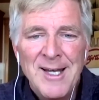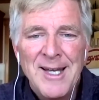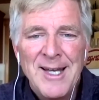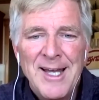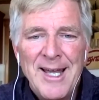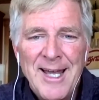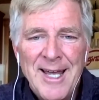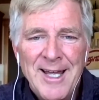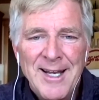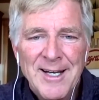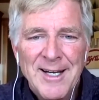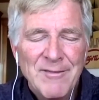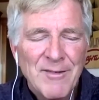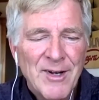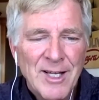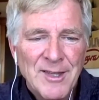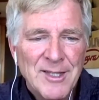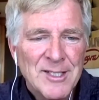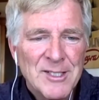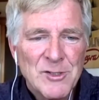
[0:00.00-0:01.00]
And I've
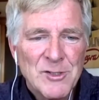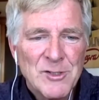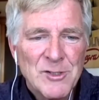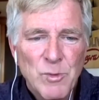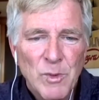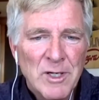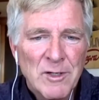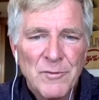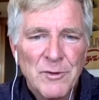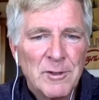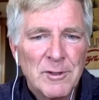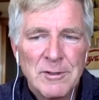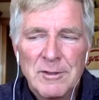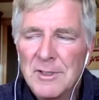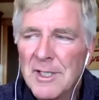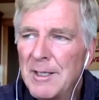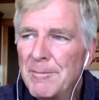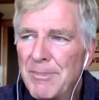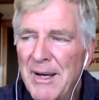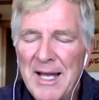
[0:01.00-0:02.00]
got this
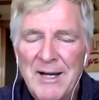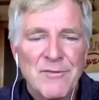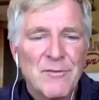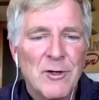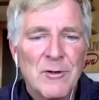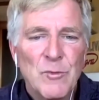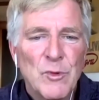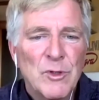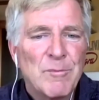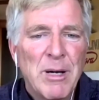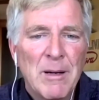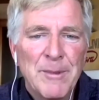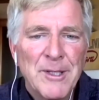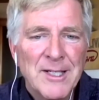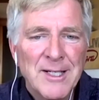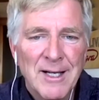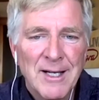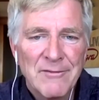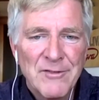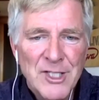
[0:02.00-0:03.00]
wonderful platform with
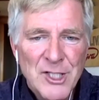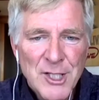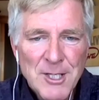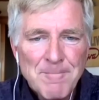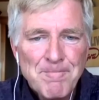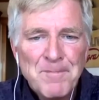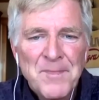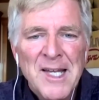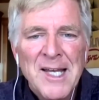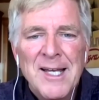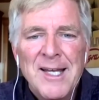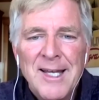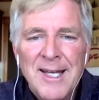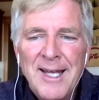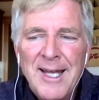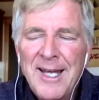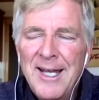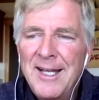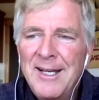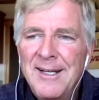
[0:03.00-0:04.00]
public television,
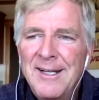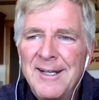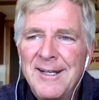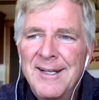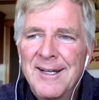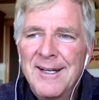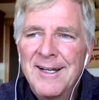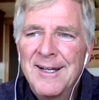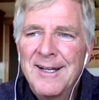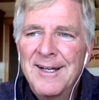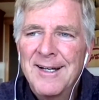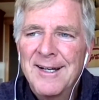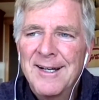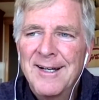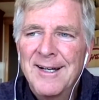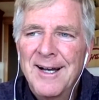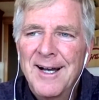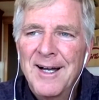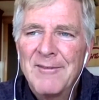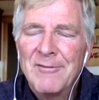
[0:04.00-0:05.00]
and
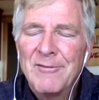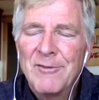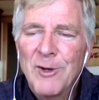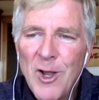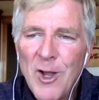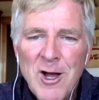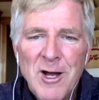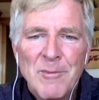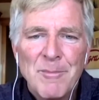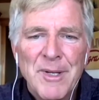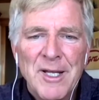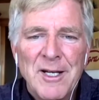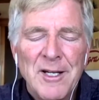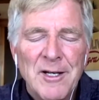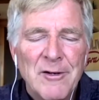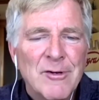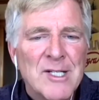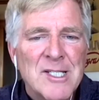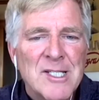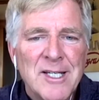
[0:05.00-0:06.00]
I've long been
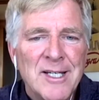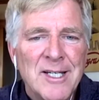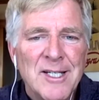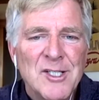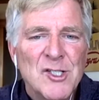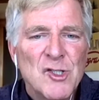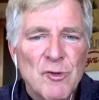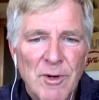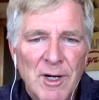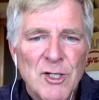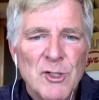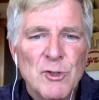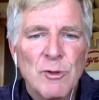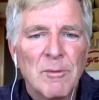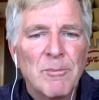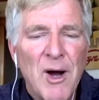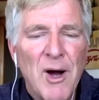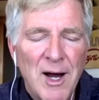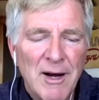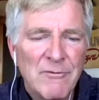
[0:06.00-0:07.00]
interested in structural
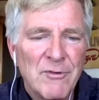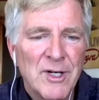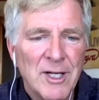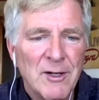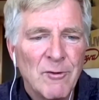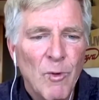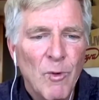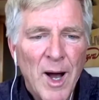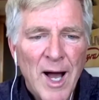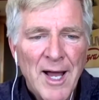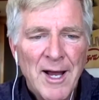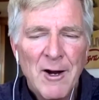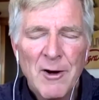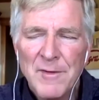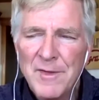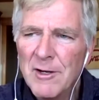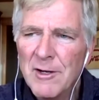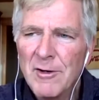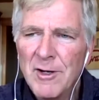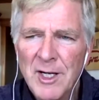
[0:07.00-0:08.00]
poverty. Why are
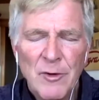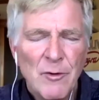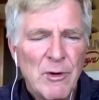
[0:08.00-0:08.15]
there hungry